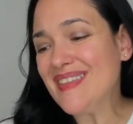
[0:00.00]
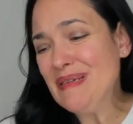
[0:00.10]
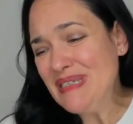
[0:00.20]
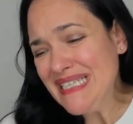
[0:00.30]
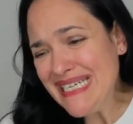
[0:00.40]

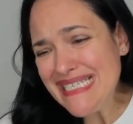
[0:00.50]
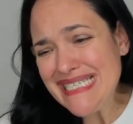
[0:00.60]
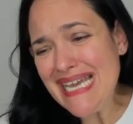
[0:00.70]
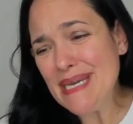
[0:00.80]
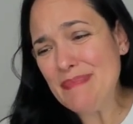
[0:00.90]
but let's
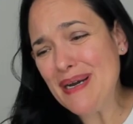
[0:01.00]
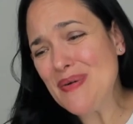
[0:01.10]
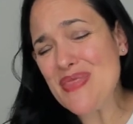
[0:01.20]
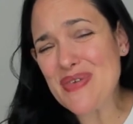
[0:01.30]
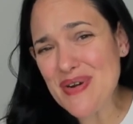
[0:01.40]
say
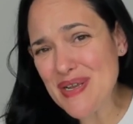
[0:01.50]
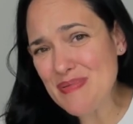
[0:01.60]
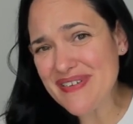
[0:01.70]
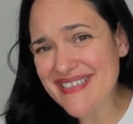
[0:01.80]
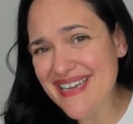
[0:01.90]
about
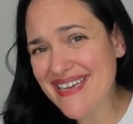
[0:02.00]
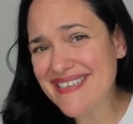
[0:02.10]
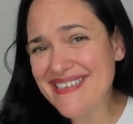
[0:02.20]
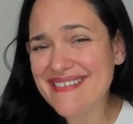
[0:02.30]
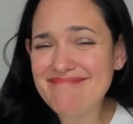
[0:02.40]
30%,